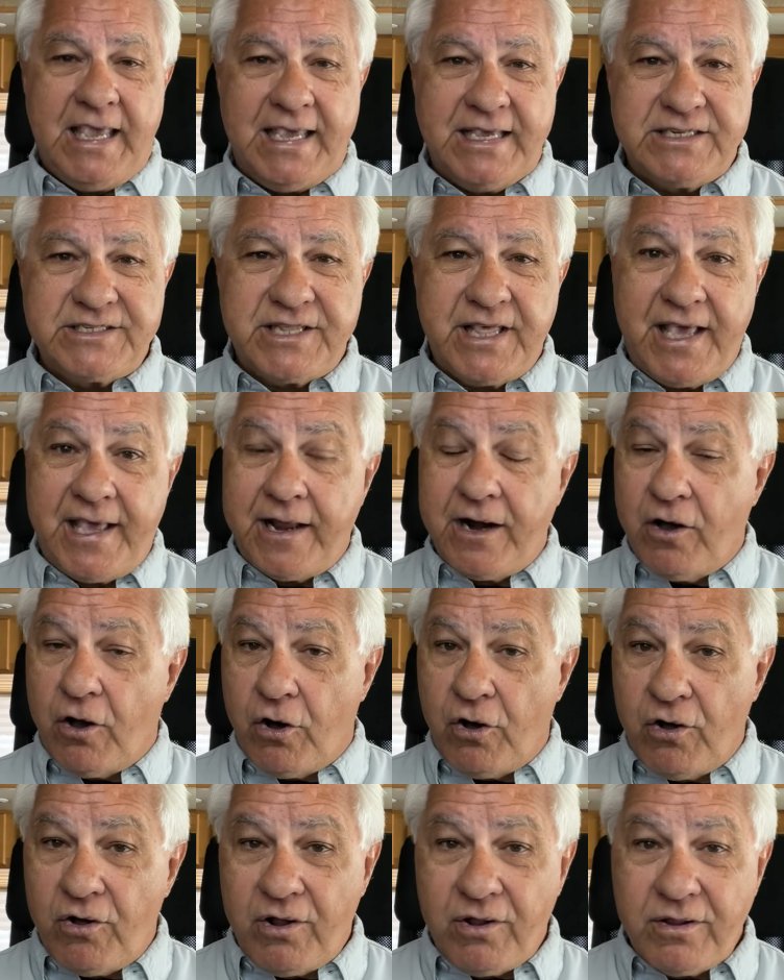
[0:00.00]
Is that
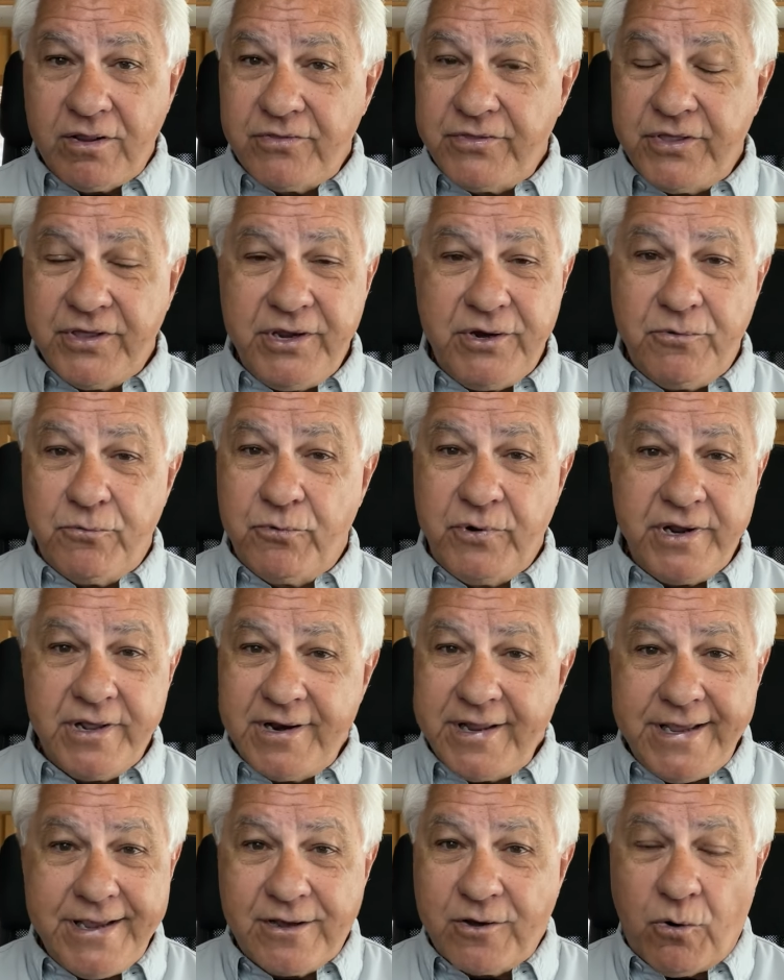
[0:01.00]
all the
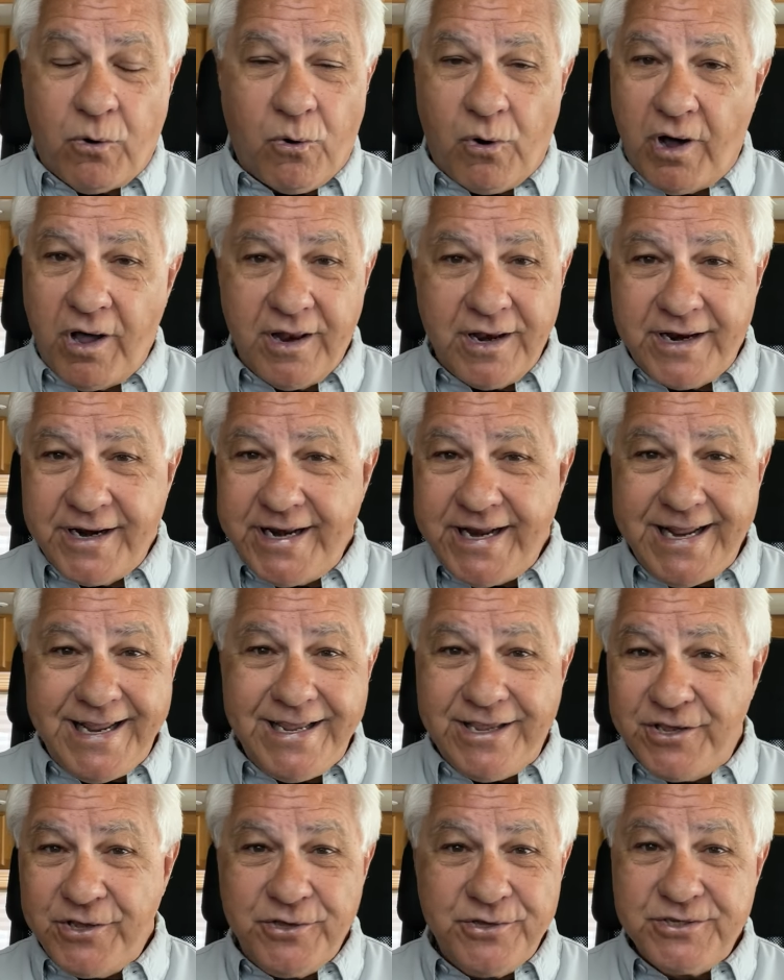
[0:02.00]
really quality
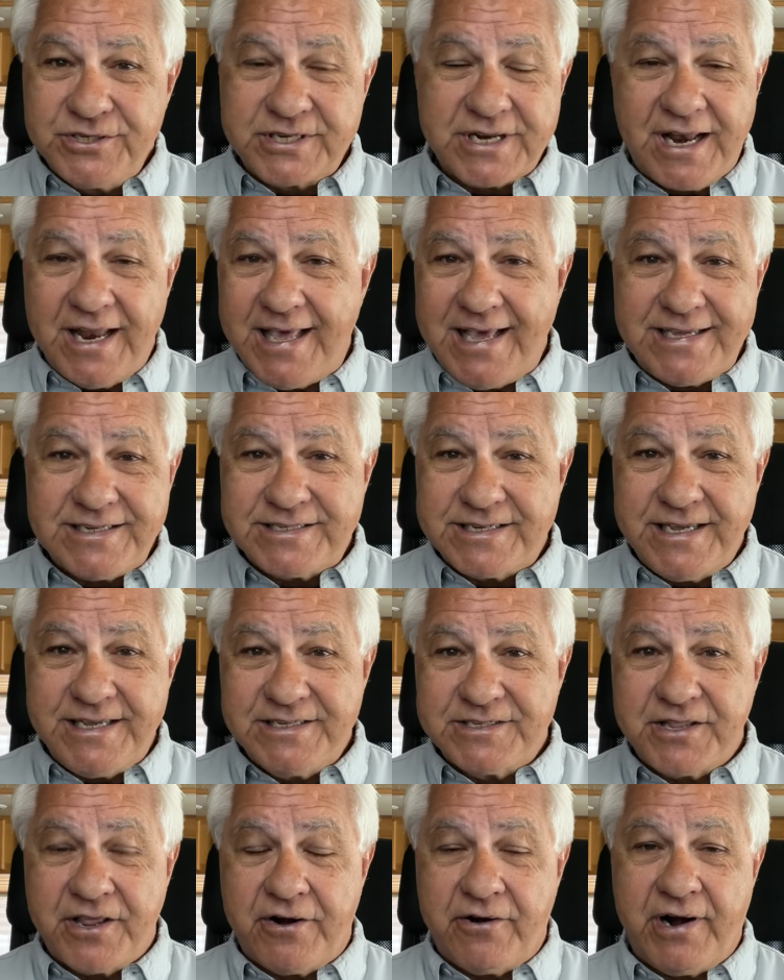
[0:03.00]
used Class
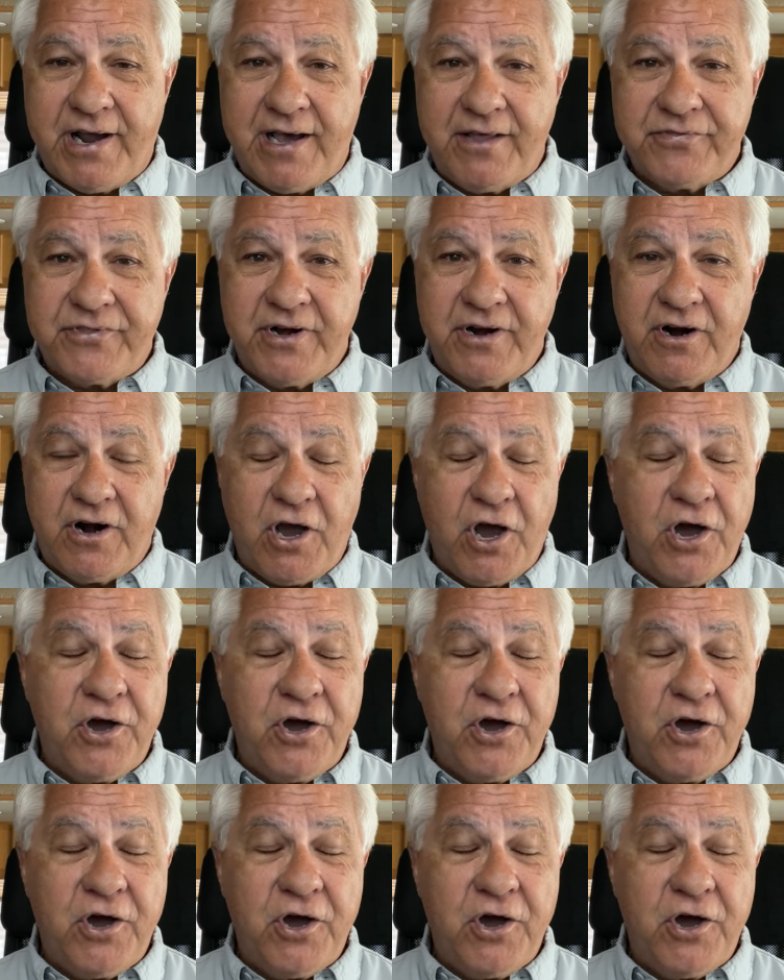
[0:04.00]
Cs that are out there?